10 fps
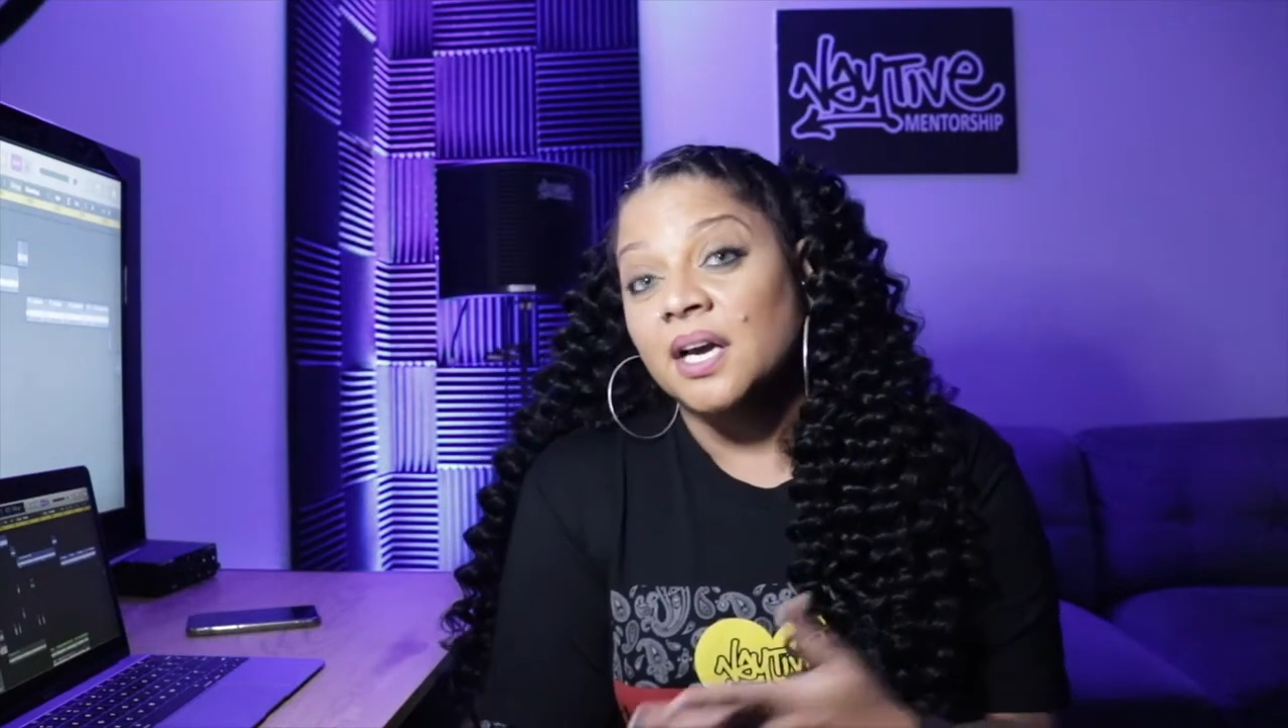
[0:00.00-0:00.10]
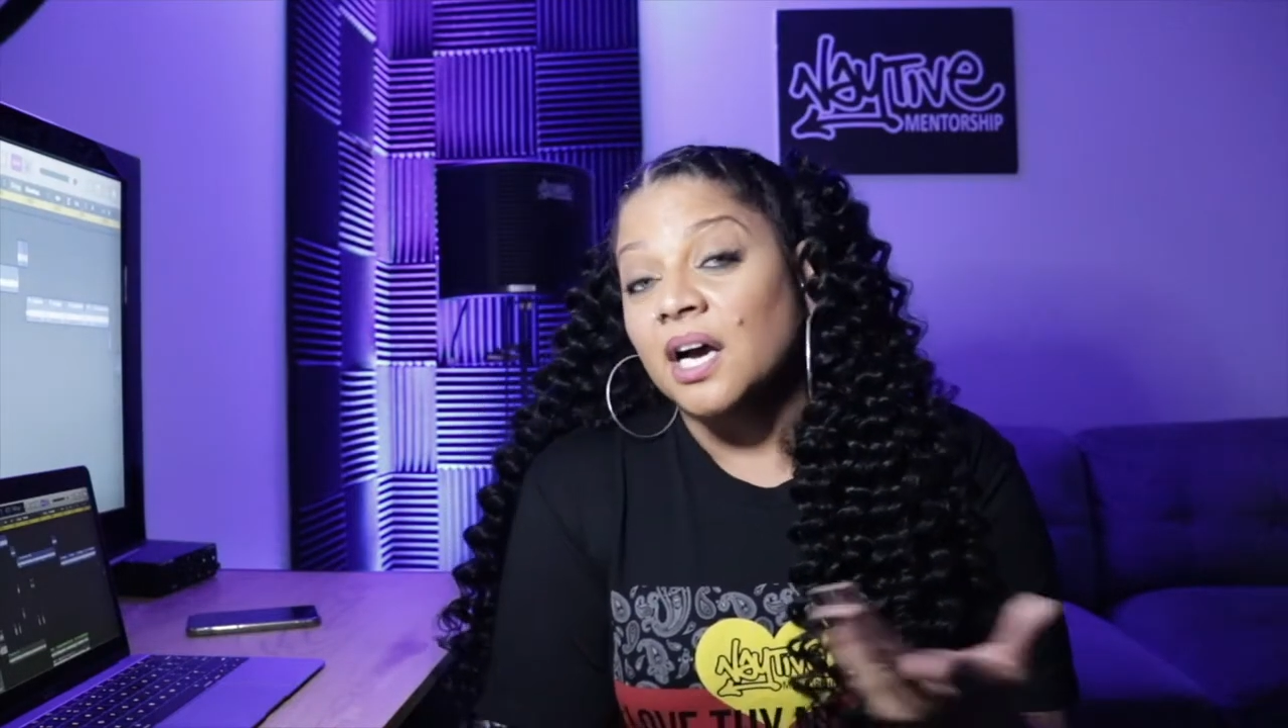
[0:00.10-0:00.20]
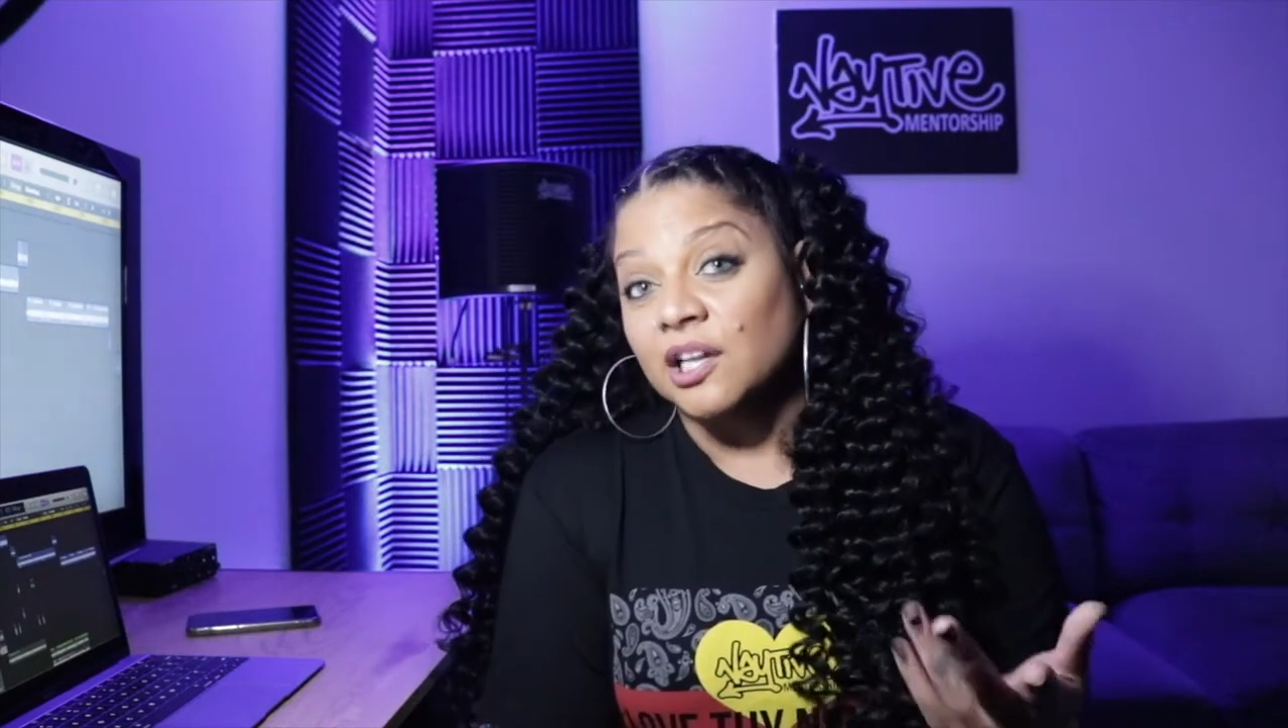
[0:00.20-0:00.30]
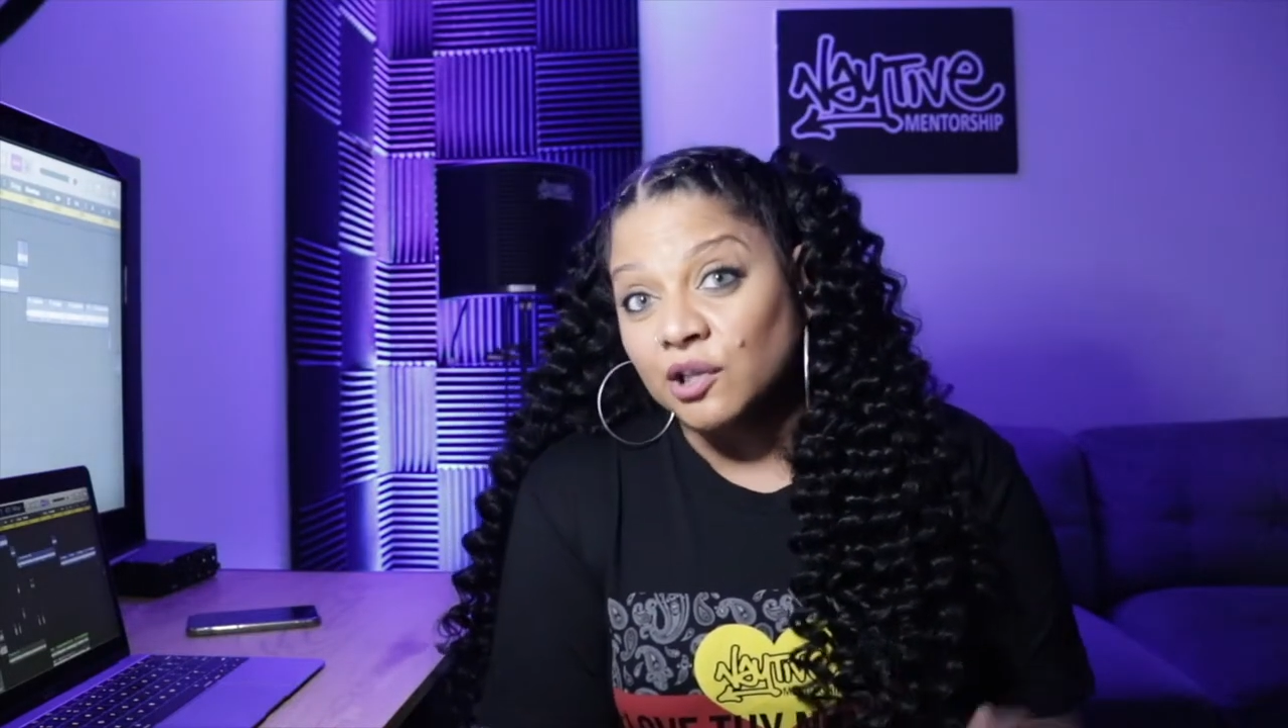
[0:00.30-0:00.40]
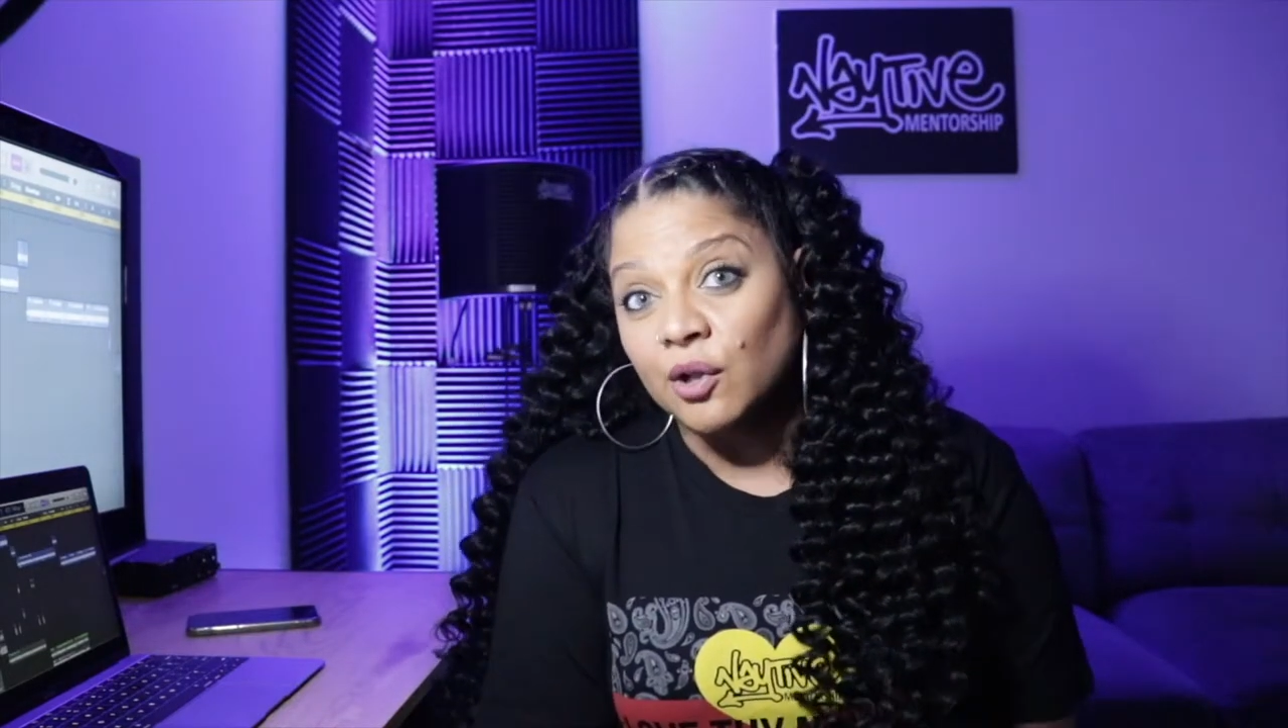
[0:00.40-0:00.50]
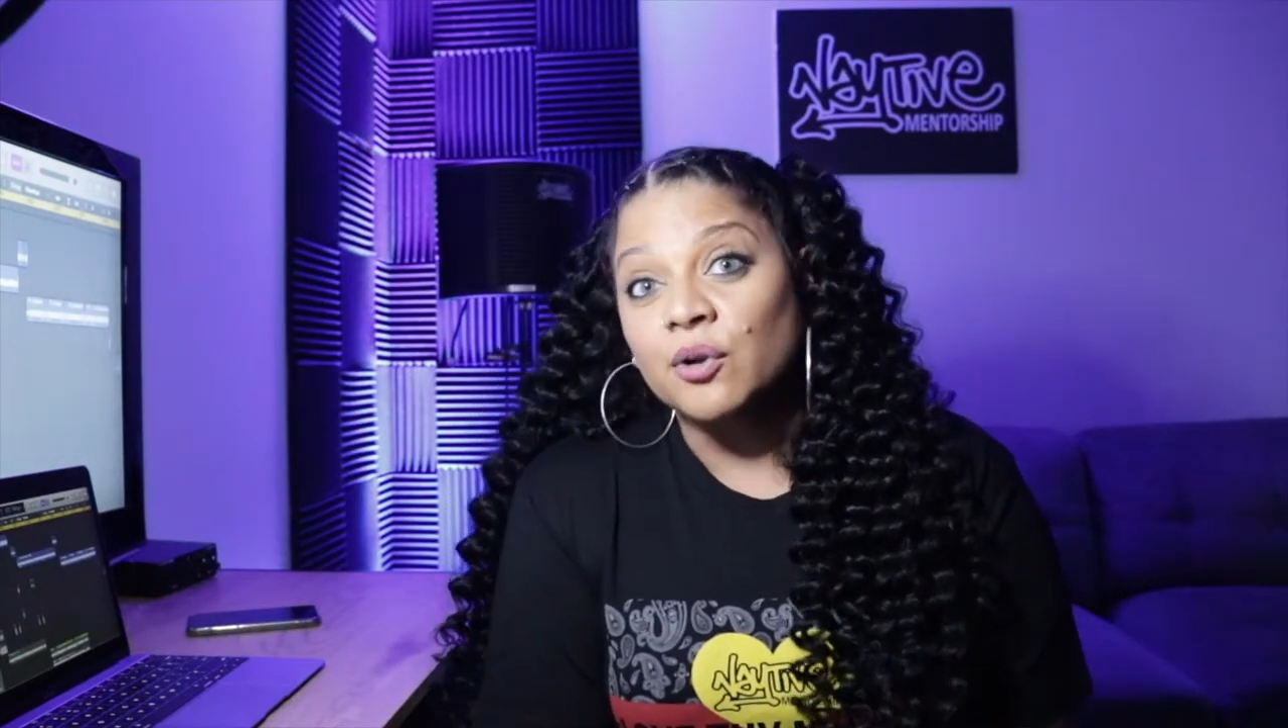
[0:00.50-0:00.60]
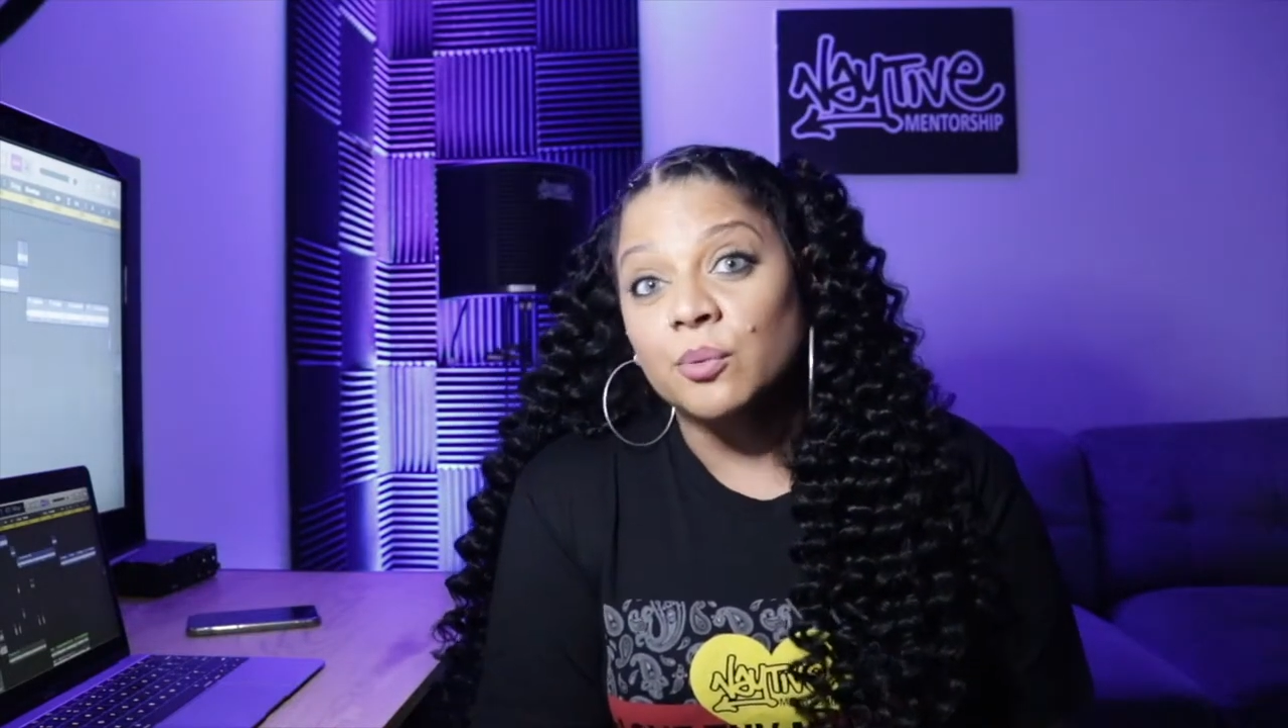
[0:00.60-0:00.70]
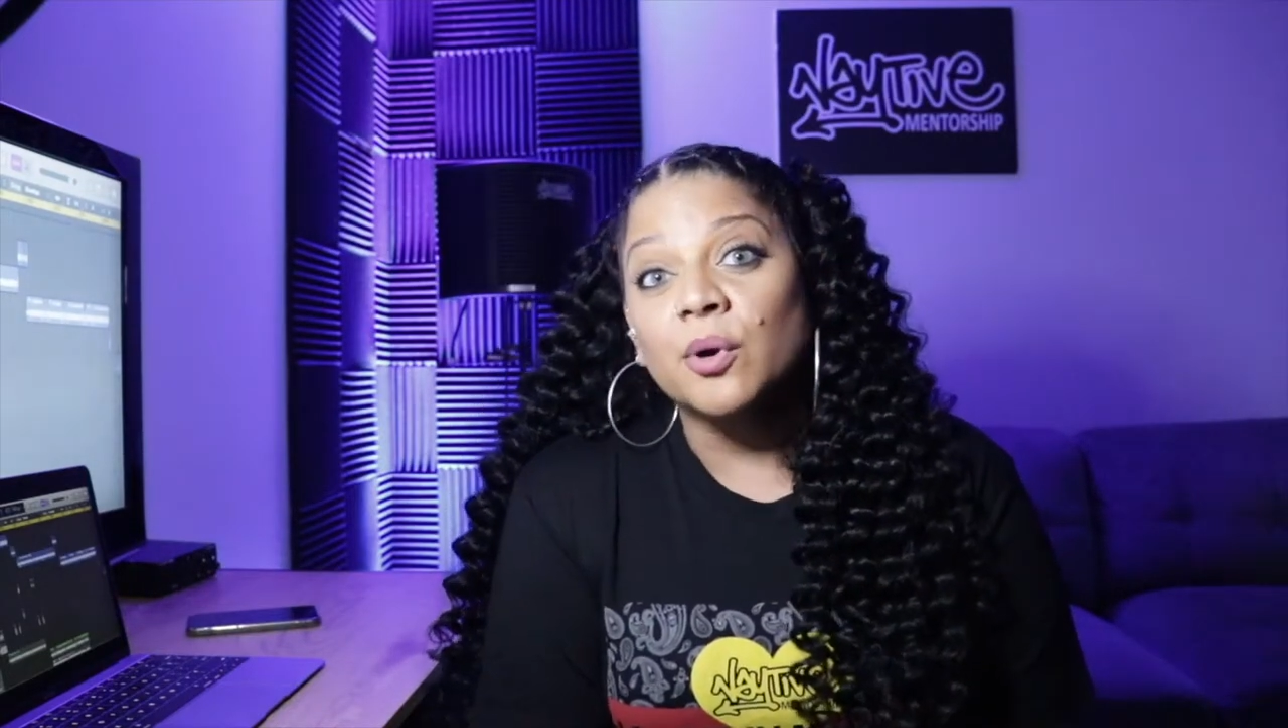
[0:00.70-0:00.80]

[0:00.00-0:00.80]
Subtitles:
a lot of